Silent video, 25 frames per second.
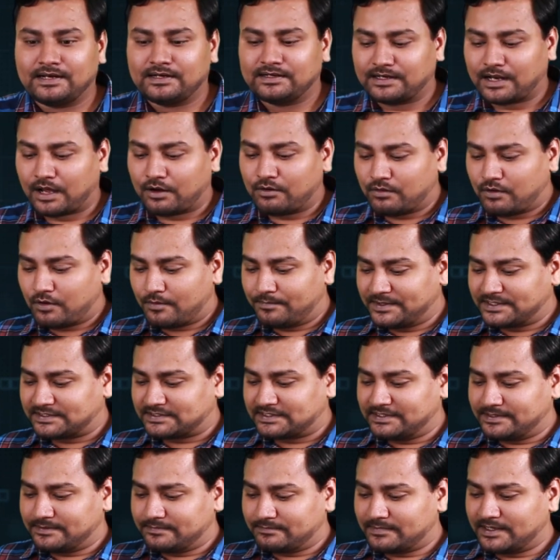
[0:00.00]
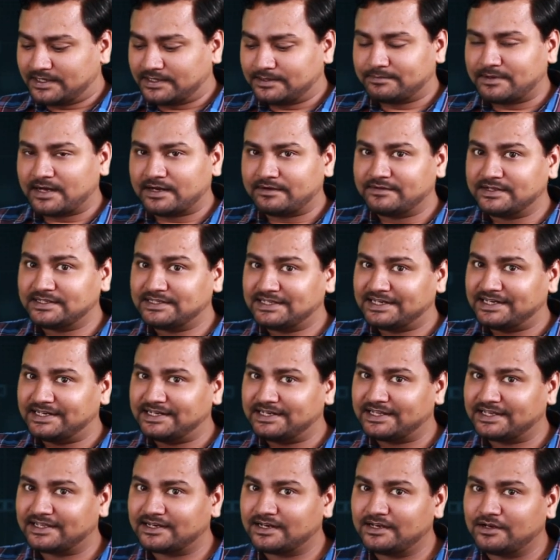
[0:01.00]
Now obviously multiplied with
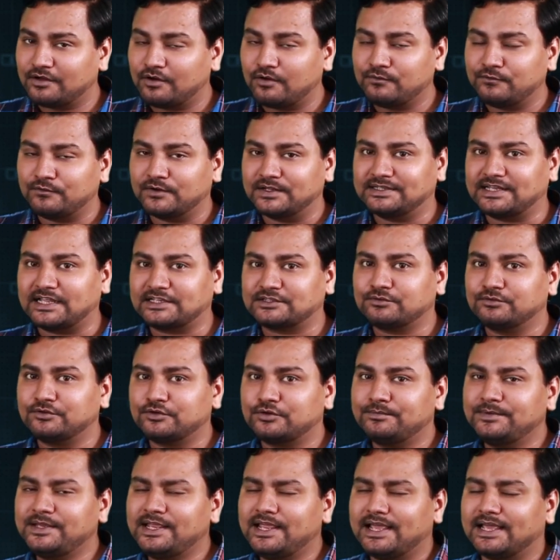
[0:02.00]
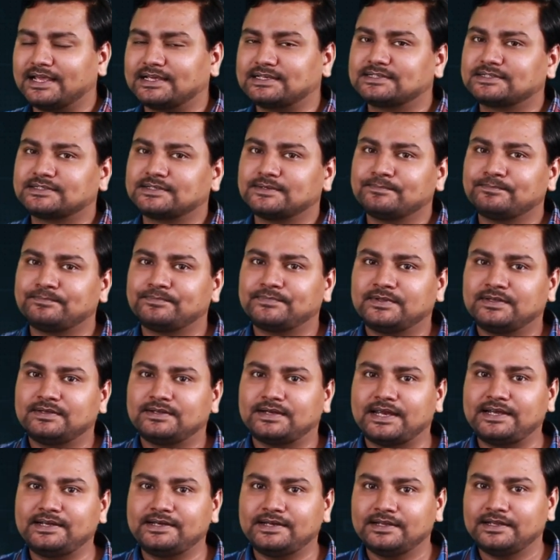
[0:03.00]
integral of 1, that's going to be x,
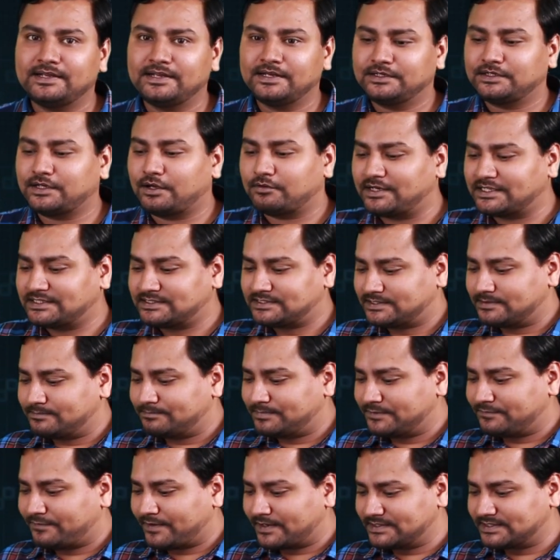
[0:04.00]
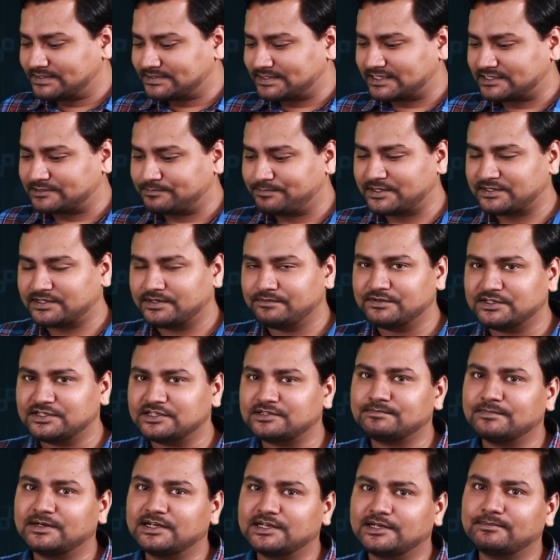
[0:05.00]
right? Now let's simplify this expression, which
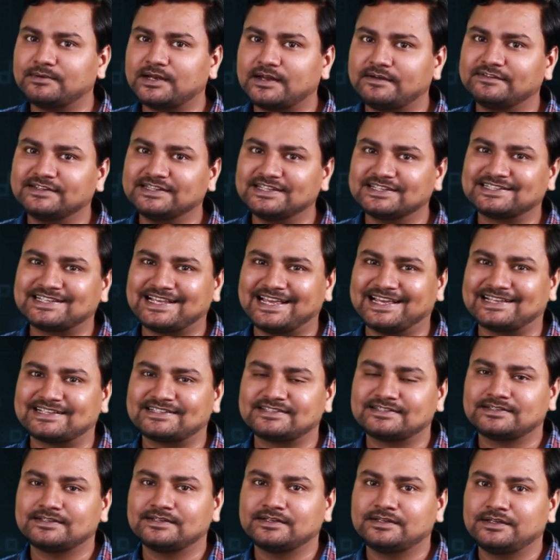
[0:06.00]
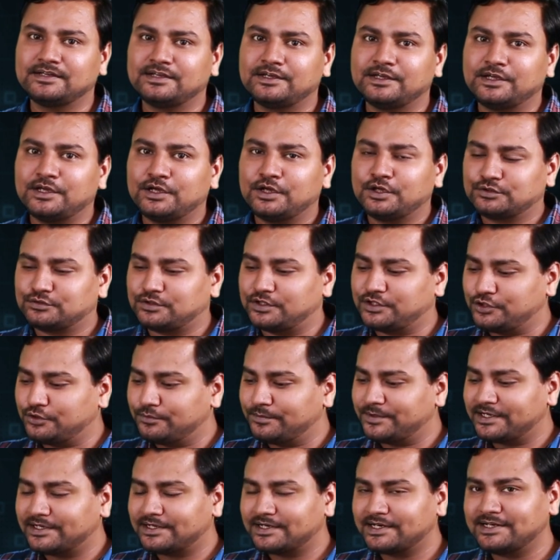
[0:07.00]
is multiplied with this x. So in
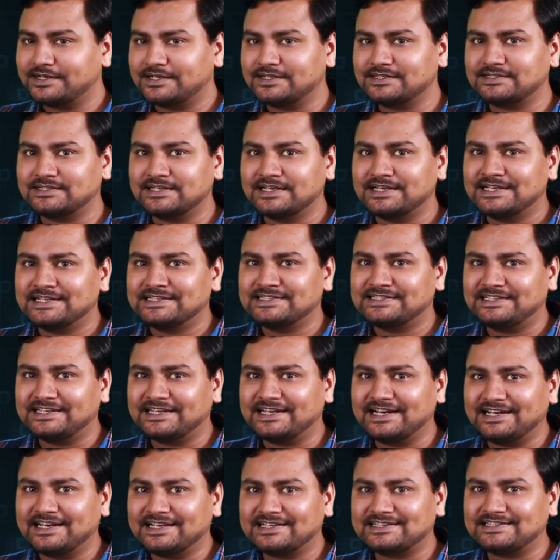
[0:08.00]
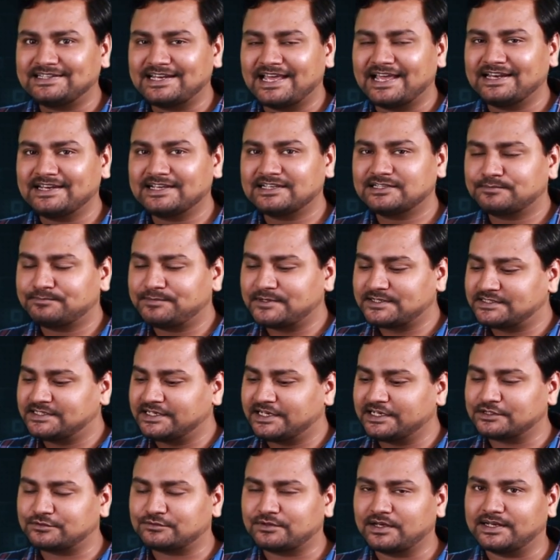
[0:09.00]
numerator it is secant x tan x plus
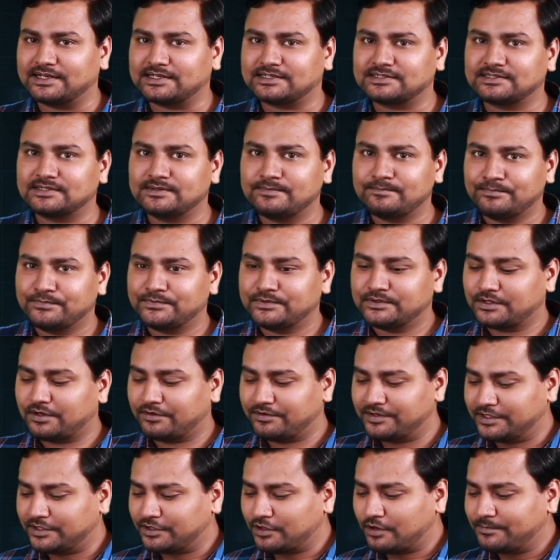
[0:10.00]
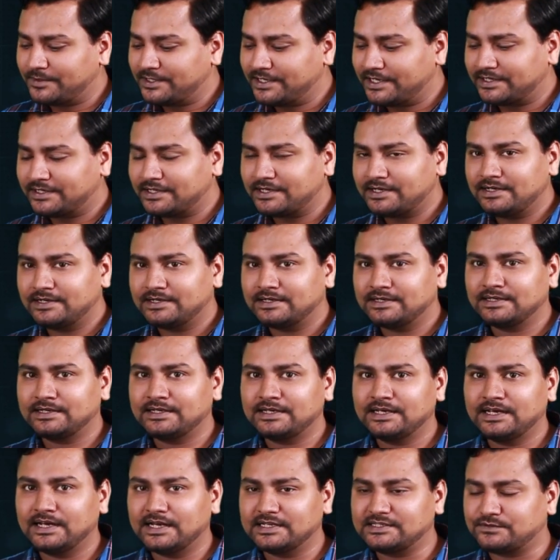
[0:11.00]
secant square x. Now in denominator
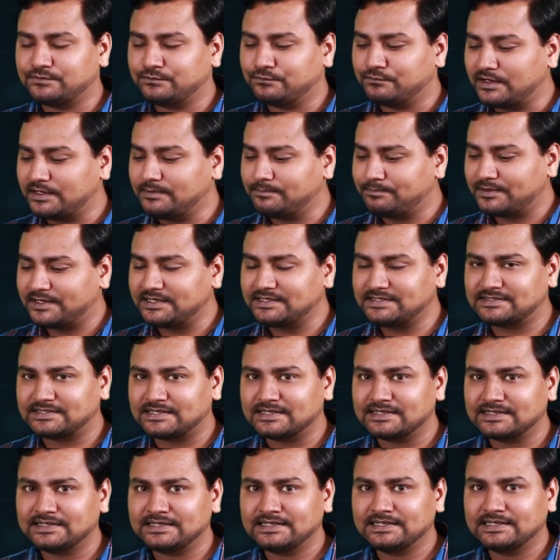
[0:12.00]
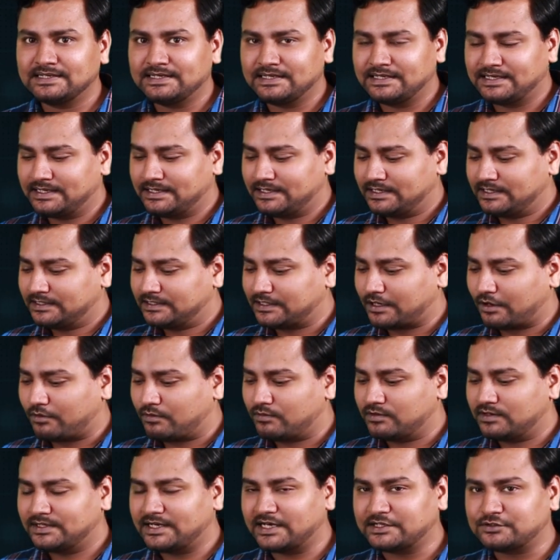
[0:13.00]
it's 1 plus, now
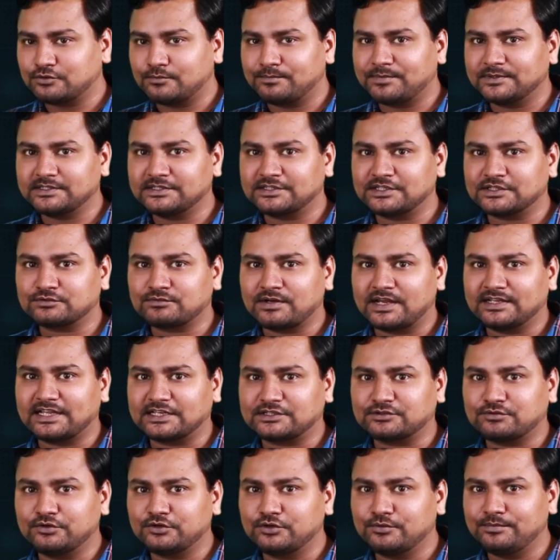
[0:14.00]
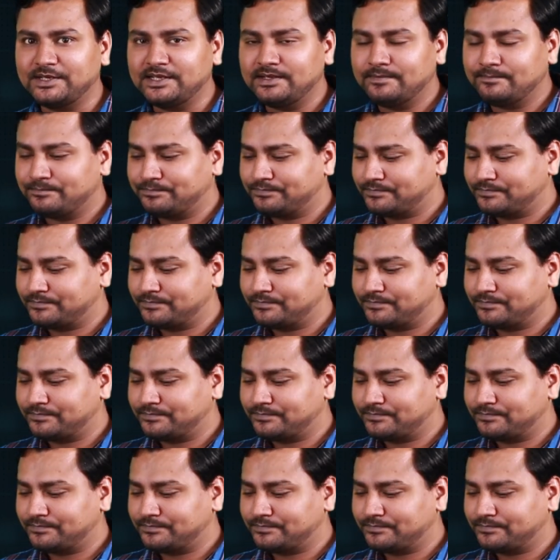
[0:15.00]
let's open this square, that's going to be